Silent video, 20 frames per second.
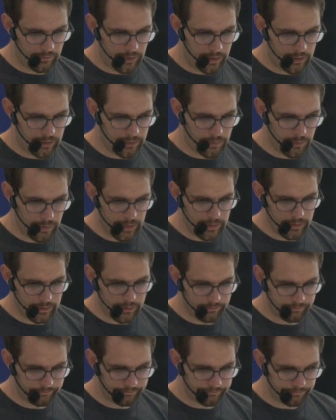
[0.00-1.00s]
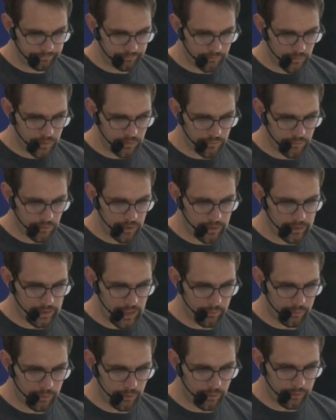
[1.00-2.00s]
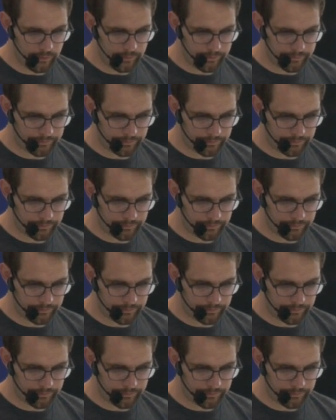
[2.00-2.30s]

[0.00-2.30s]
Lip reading: various ways. So for example,